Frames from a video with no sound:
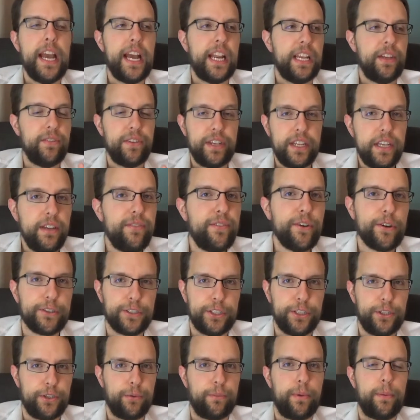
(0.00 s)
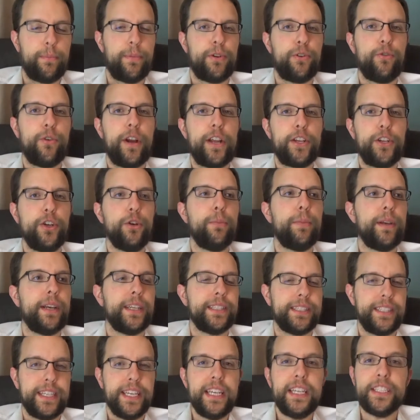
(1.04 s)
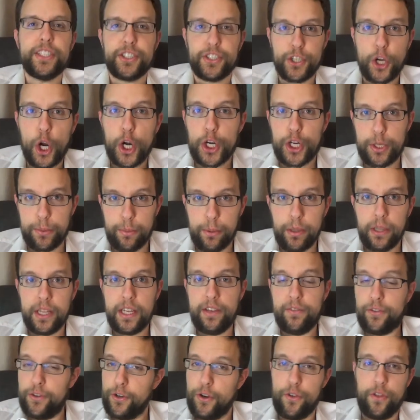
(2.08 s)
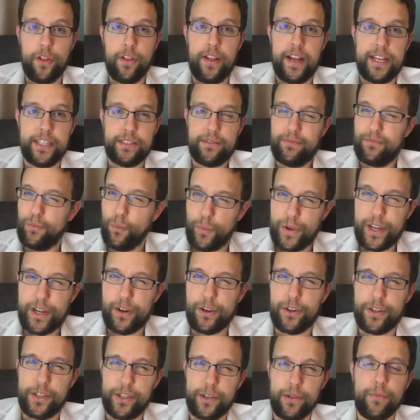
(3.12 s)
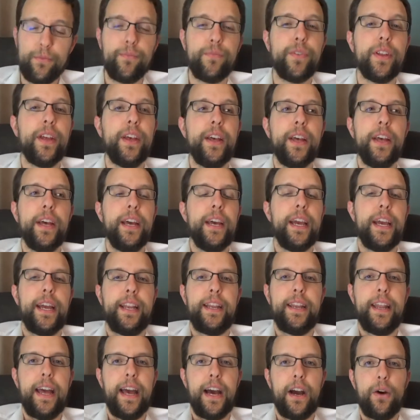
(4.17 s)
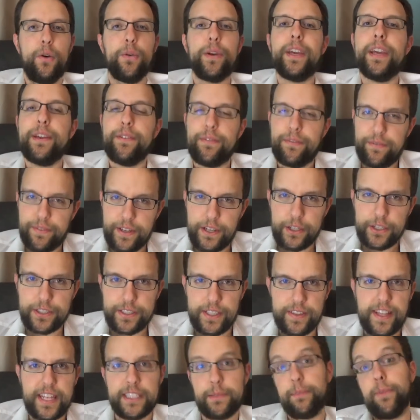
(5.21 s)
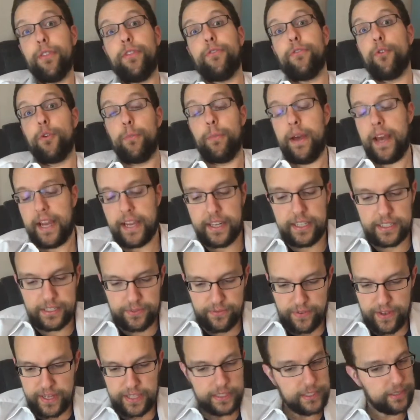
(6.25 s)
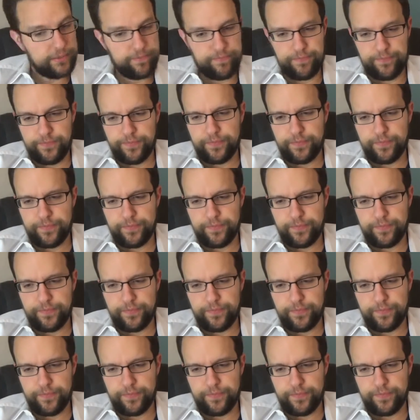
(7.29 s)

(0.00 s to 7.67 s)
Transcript: And even he feels a little bit betrayed too, because he started to believe in her the last week or two. And now he feels that that's been thrown back in his face.